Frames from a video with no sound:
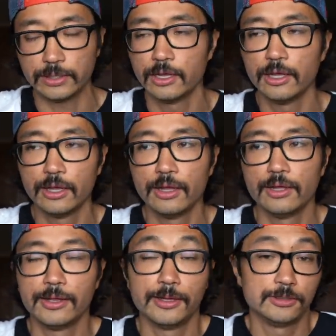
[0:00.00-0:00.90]
it
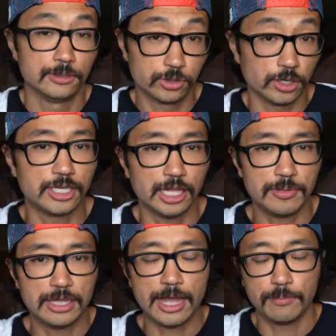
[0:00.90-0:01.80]
to start telling
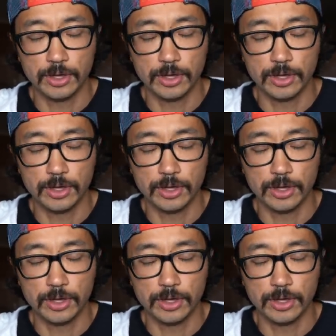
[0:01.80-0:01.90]
me that.